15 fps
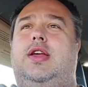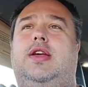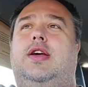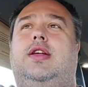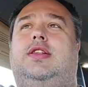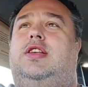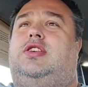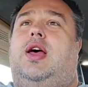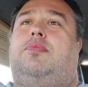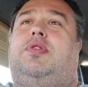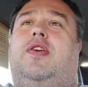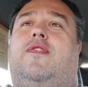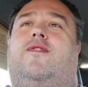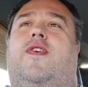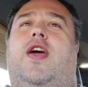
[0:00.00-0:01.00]
this is
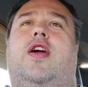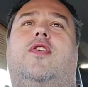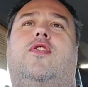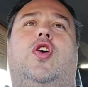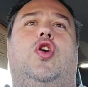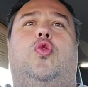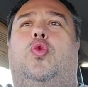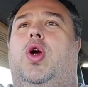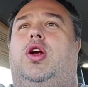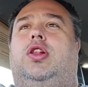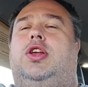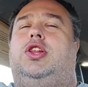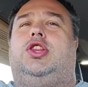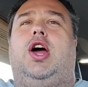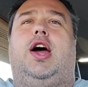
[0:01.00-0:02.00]
something very, very
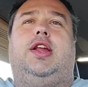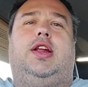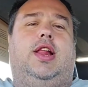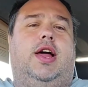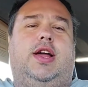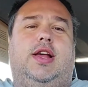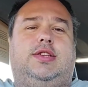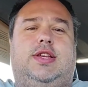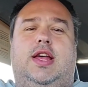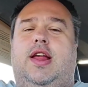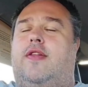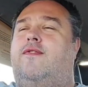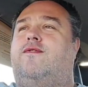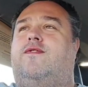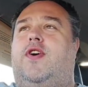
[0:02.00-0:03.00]
rarely done, and like I said,
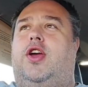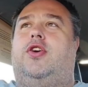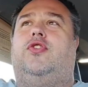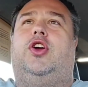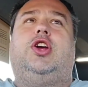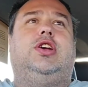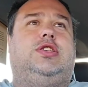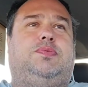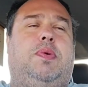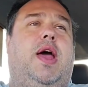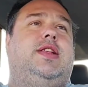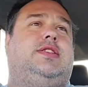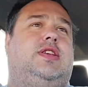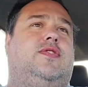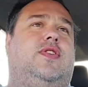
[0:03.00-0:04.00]
on very, very
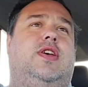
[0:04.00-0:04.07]
expensive